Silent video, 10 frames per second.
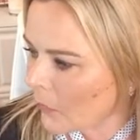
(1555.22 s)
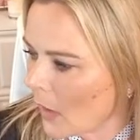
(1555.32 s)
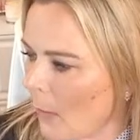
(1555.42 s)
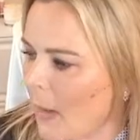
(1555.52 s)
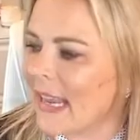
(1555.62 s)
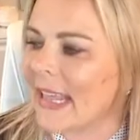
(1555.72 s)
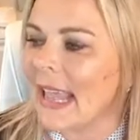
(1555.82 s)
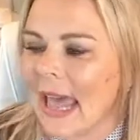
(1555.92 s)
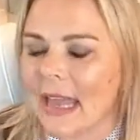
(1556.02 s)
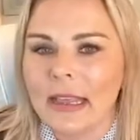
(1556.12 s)
and
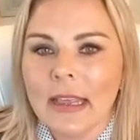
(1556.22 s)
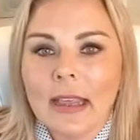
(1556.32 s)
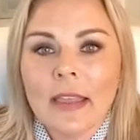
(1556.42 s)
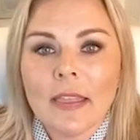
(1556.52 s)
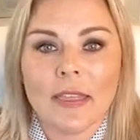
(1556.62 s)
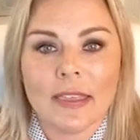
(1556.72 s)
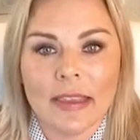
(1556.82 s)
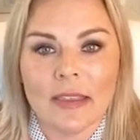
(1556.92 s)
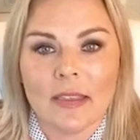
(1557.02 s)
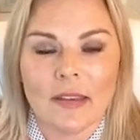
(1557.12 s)
again,
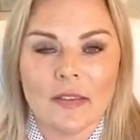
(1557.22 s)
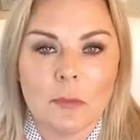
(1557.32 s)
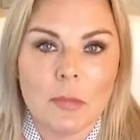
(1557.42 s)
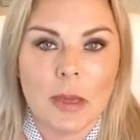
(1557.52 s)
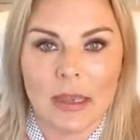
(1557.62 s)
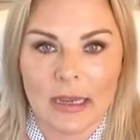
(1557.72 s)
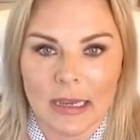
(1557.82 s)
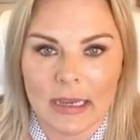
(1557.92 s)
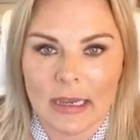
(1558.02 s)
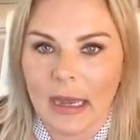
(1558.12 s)
this
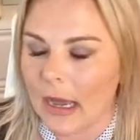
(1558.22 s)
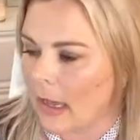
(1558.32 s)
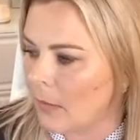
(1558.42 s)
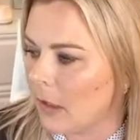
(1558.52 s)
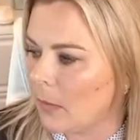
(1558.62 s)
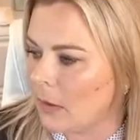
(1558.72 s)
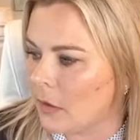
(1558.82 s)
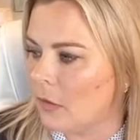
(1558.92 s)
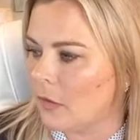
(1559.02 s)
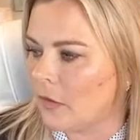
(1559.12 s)
money can be
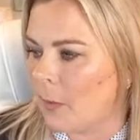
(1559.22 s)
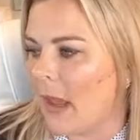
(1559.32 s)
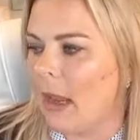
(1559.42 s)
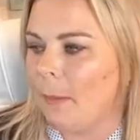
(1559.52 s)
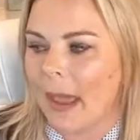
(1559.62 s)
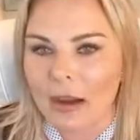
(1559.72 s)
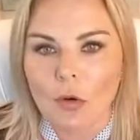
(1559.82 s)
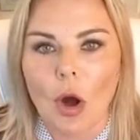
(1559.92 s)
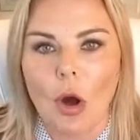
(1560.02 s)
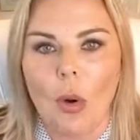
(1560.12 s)
used to pay
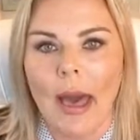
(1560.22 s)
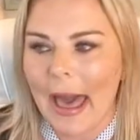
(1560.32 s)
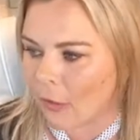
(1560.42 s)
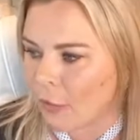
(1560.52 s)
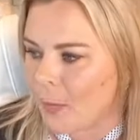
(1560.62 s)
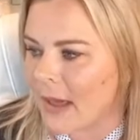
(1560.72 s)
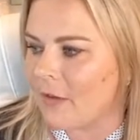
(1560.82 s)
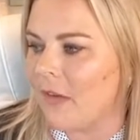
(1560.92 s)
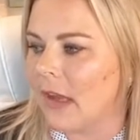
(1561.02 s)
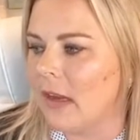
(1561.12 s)
payroll, health
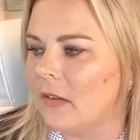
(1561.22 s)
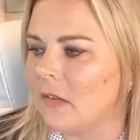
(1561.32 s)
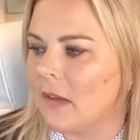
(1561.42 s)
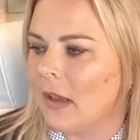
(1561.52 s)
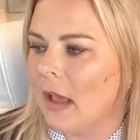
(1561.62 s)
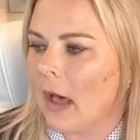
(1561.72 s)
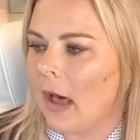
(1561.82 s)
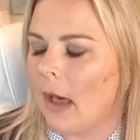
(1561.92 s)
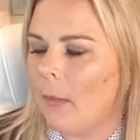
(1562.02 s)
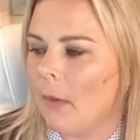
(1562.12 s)
benefits,
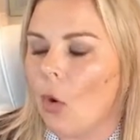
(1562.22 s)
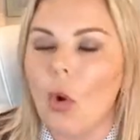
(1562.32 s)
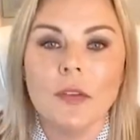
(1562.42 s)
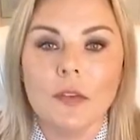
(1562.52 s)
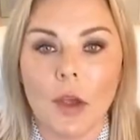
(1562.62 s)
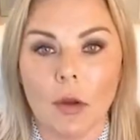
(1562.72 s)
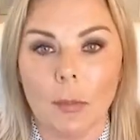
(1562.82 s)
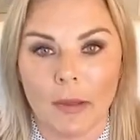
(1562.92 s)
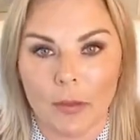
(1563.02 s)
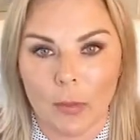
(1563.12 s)
also,
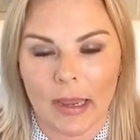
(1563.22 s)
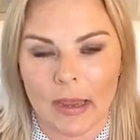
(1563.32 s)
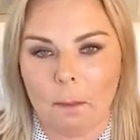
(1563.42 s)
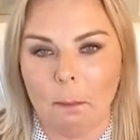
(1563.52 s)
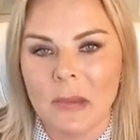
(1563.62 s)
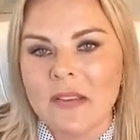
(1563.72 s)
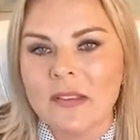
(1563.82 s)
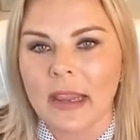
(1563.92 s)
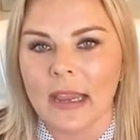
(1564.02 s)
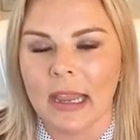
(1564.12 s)
by the way, meeting